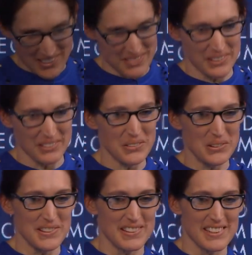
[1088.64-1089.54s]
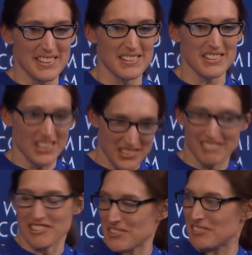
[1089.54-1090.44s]
to answer, and of course this is such
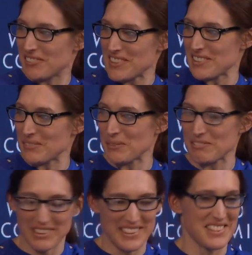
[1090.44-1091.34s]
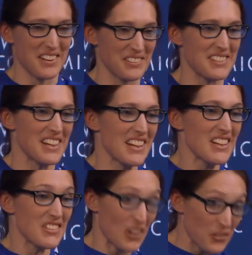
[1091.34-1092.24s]
a critical question where we really don't
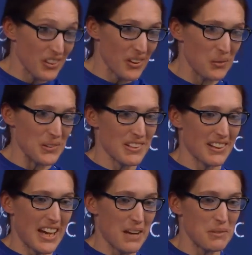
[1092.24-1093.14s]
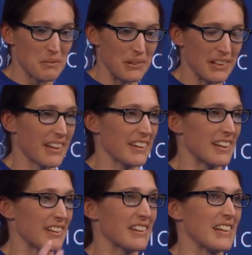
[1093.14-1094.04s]
know what's going to happen. But I
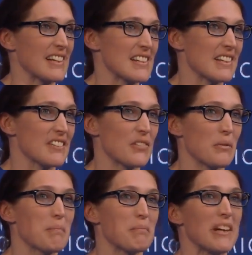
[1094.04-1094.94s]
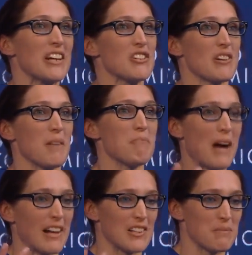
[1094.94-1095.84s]
think the things that, from trying to
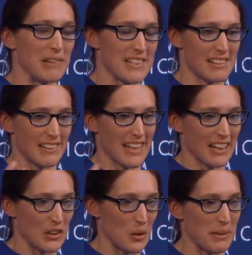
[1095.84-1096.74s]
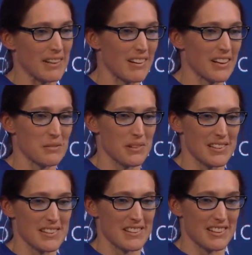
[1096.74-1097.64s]
balance political and economic
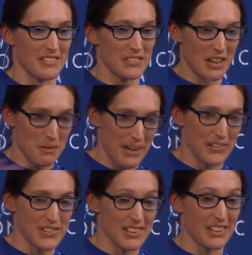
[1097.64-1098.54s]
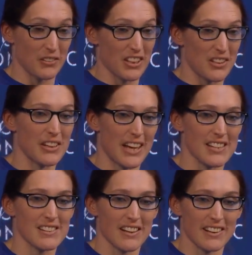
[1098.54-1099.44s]
arguments that have come out, certainly on the
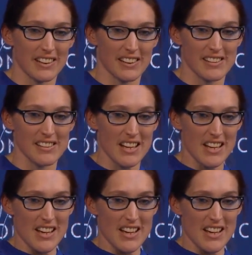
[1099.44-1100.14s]
UK side of things,